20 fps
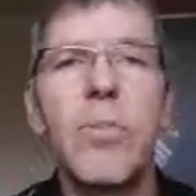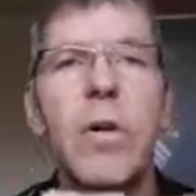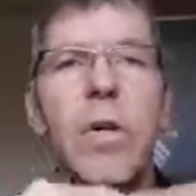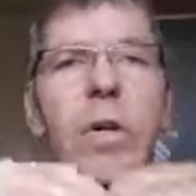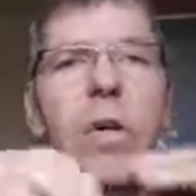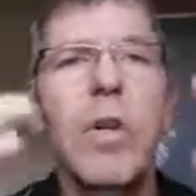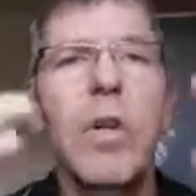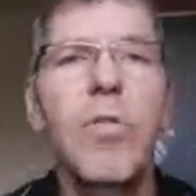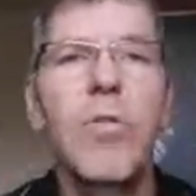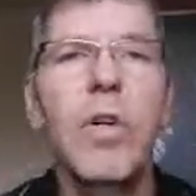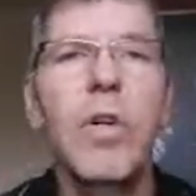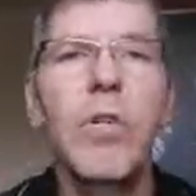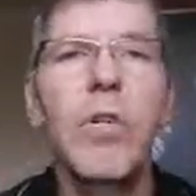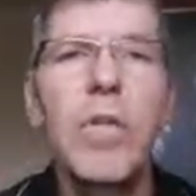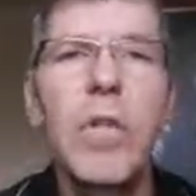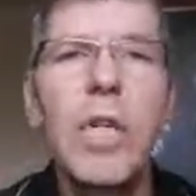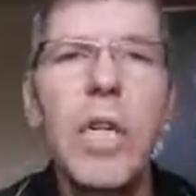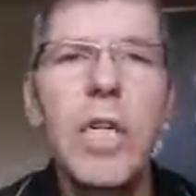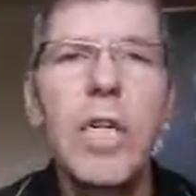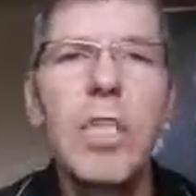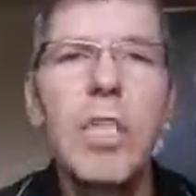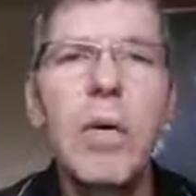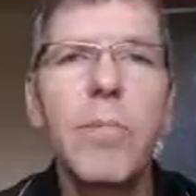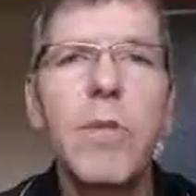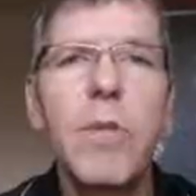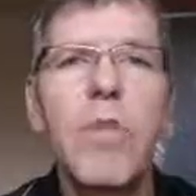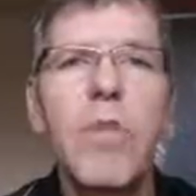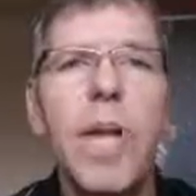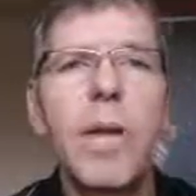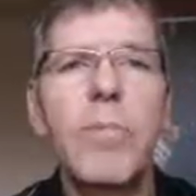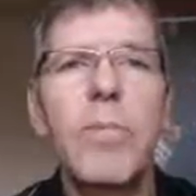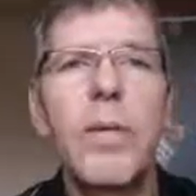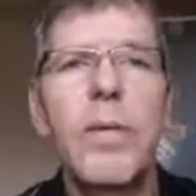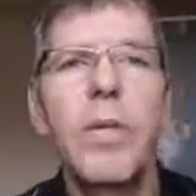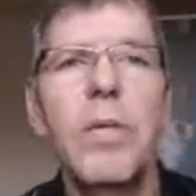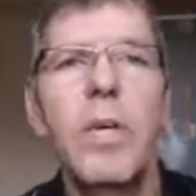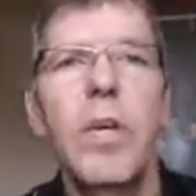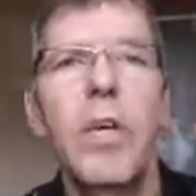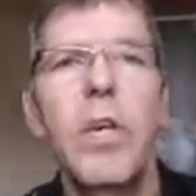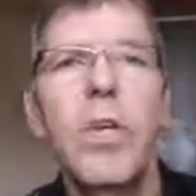But we do leadership
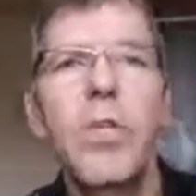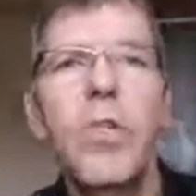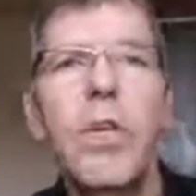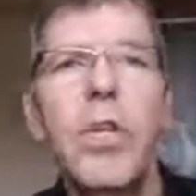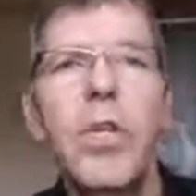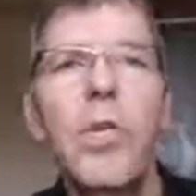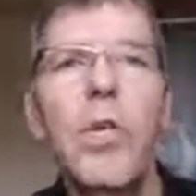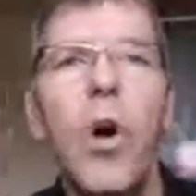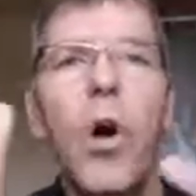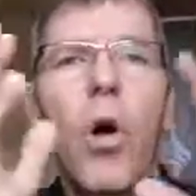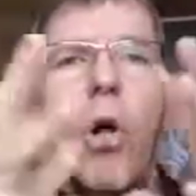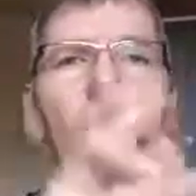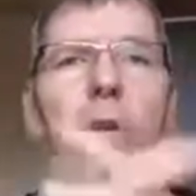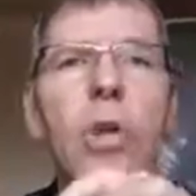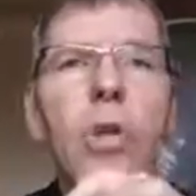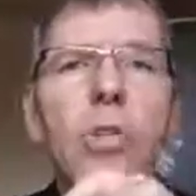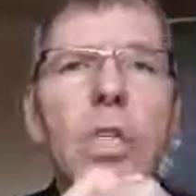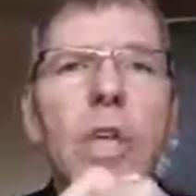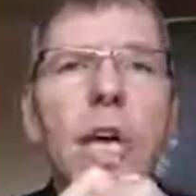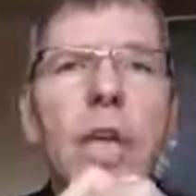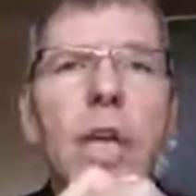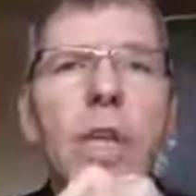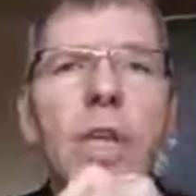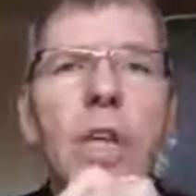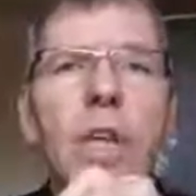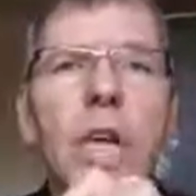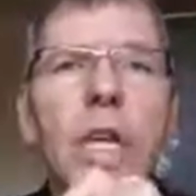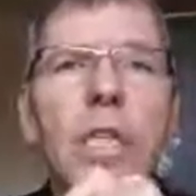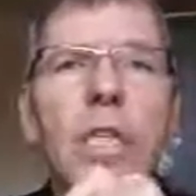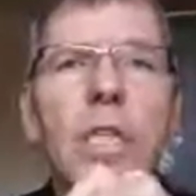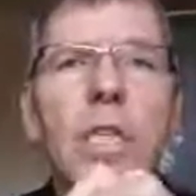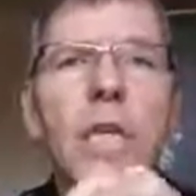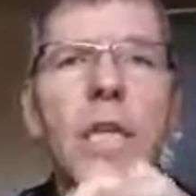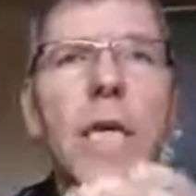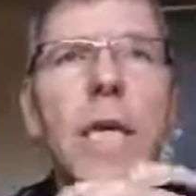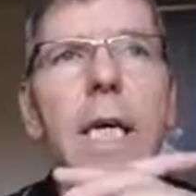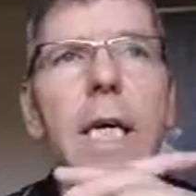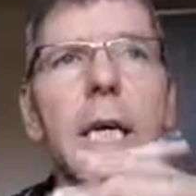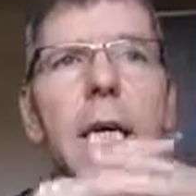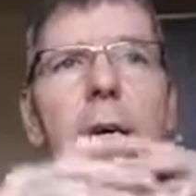development, we do all those kind of things,
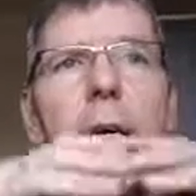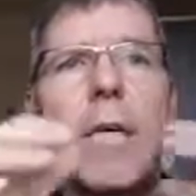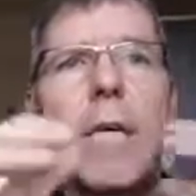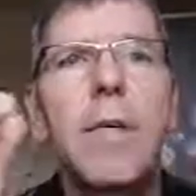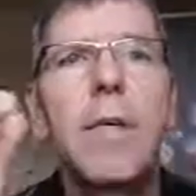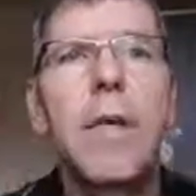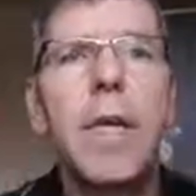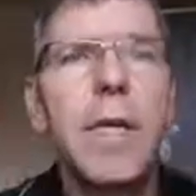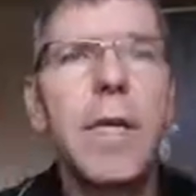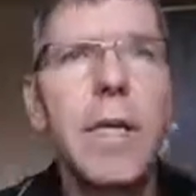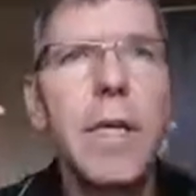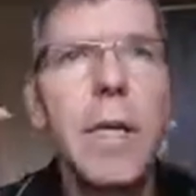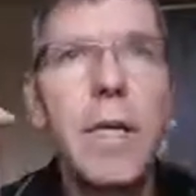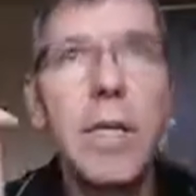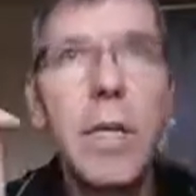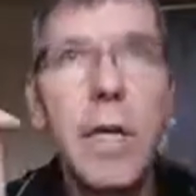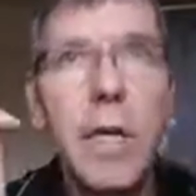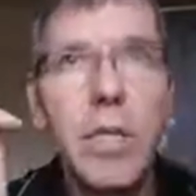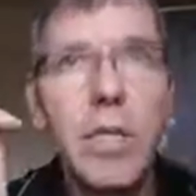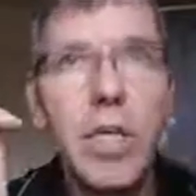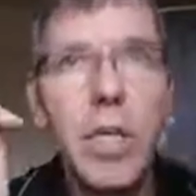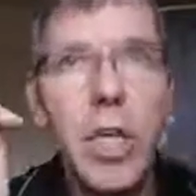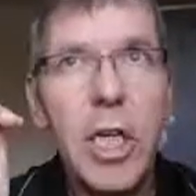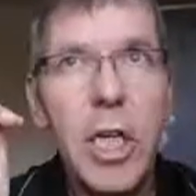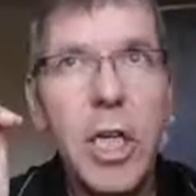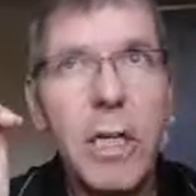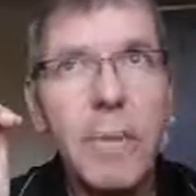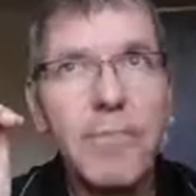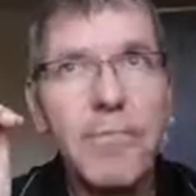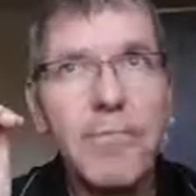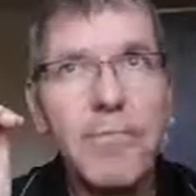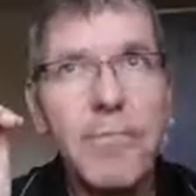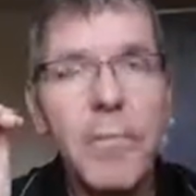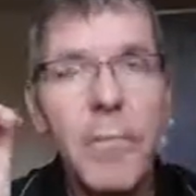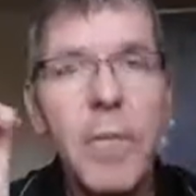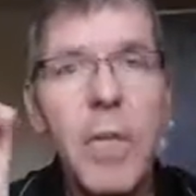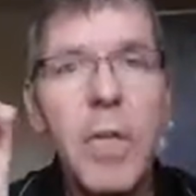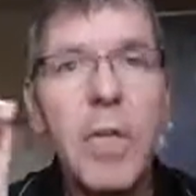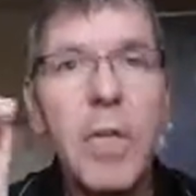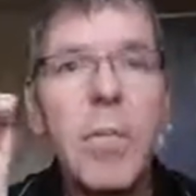and that actually
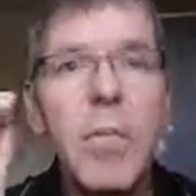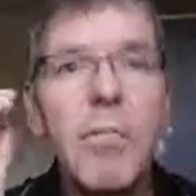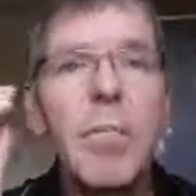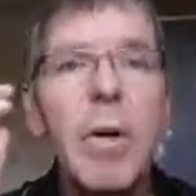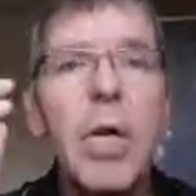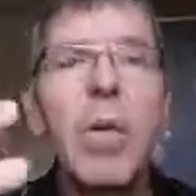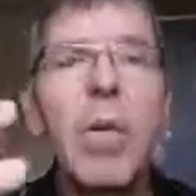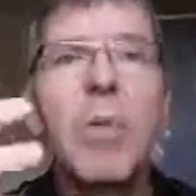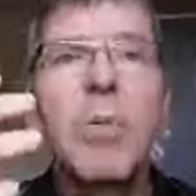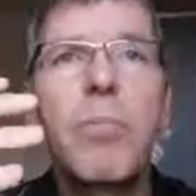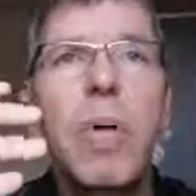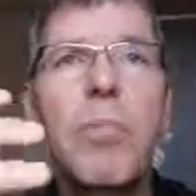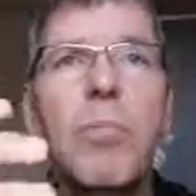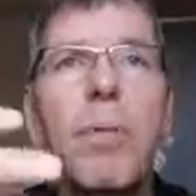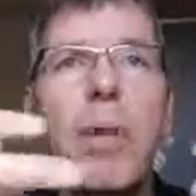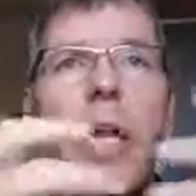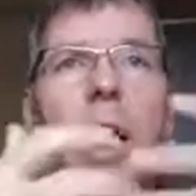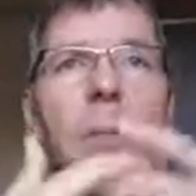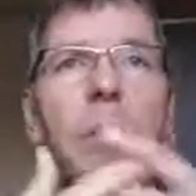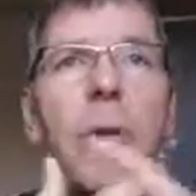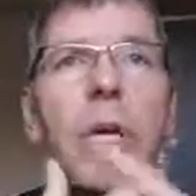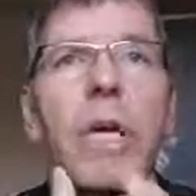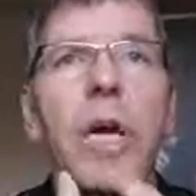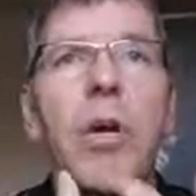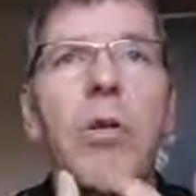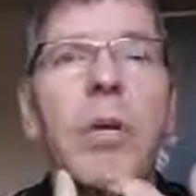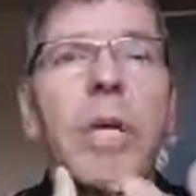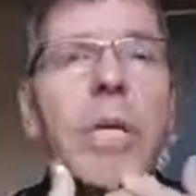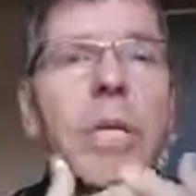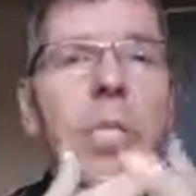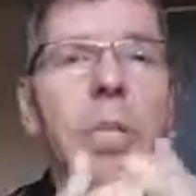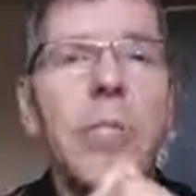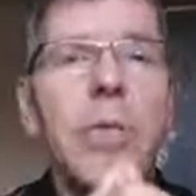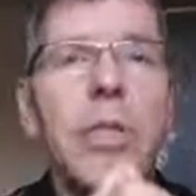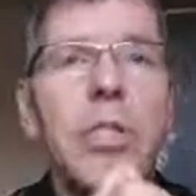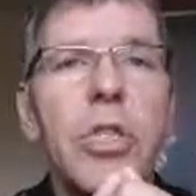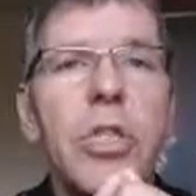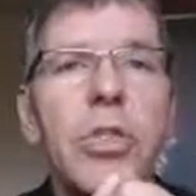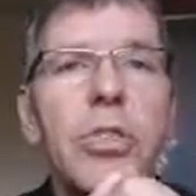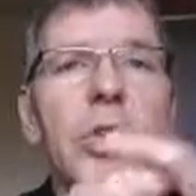build people up in our Leadership
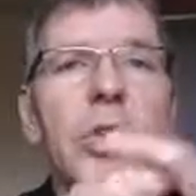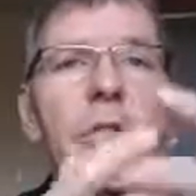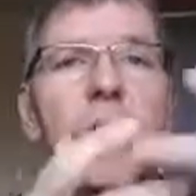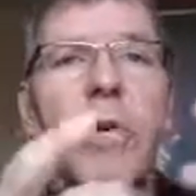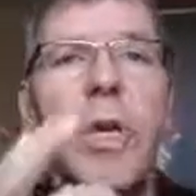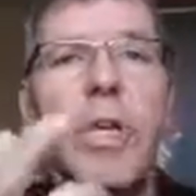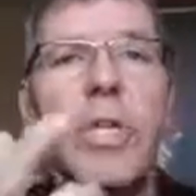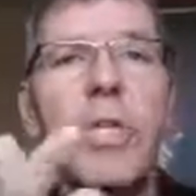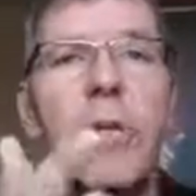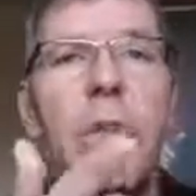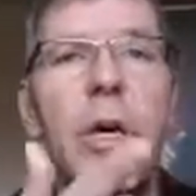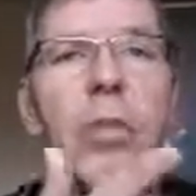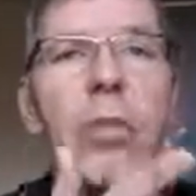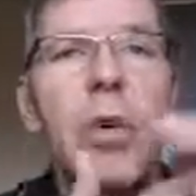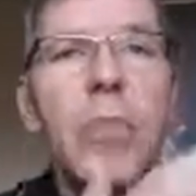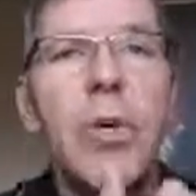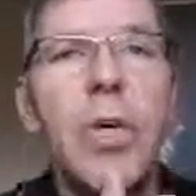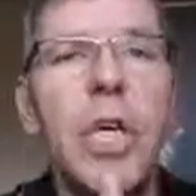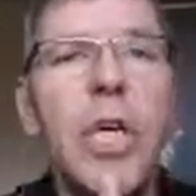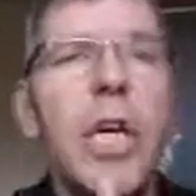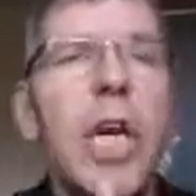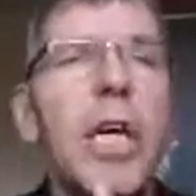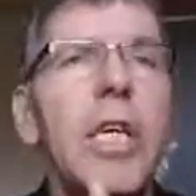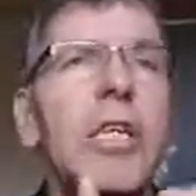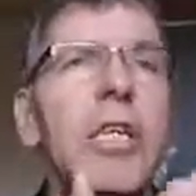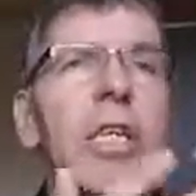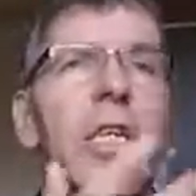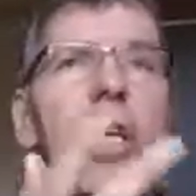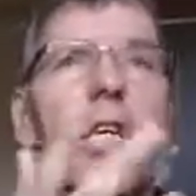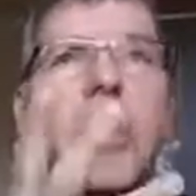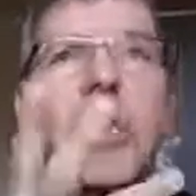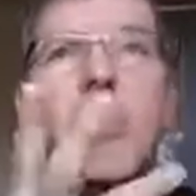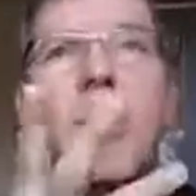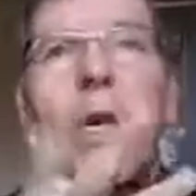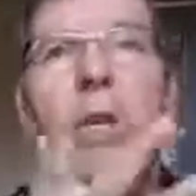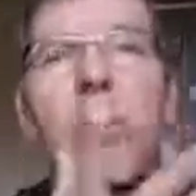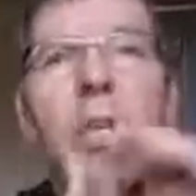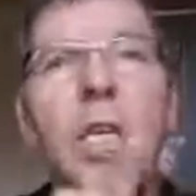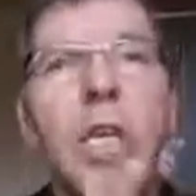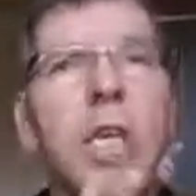Institute as well. It's about communication, it's
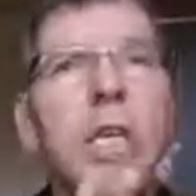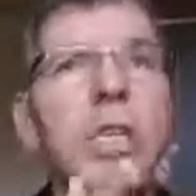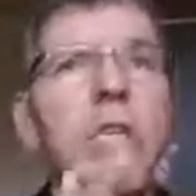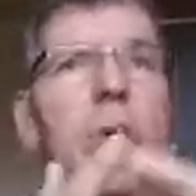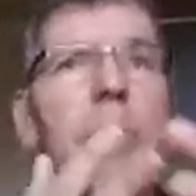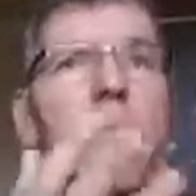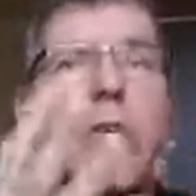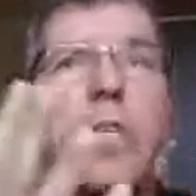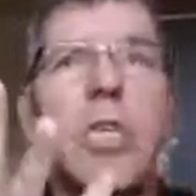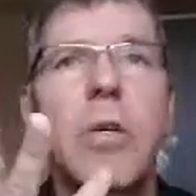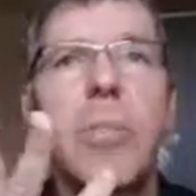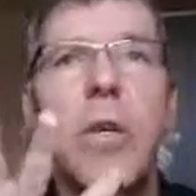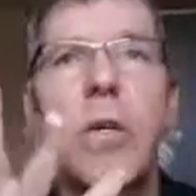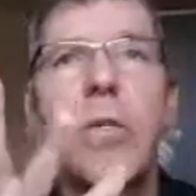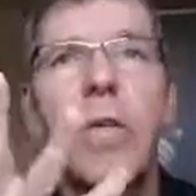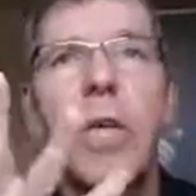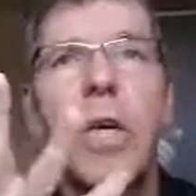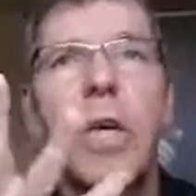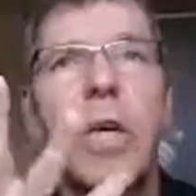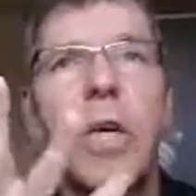about leadership, it's about